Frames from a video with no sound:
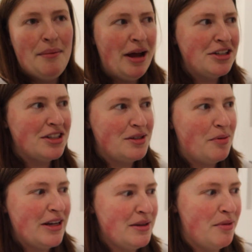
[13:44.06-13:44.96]
I'm actually
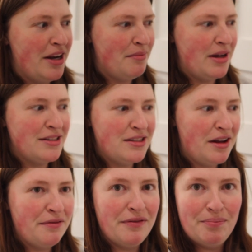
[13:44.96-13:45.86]
surprised I'm letting my
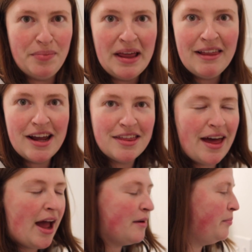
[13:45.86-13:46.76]
stuff be like
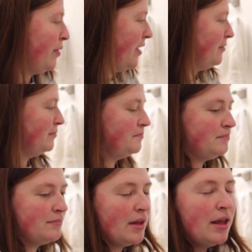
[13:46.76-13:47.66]
that. But
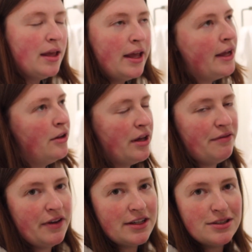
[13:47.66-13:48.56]
it'll
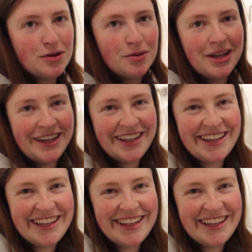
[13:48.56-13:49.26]
get fixed soon.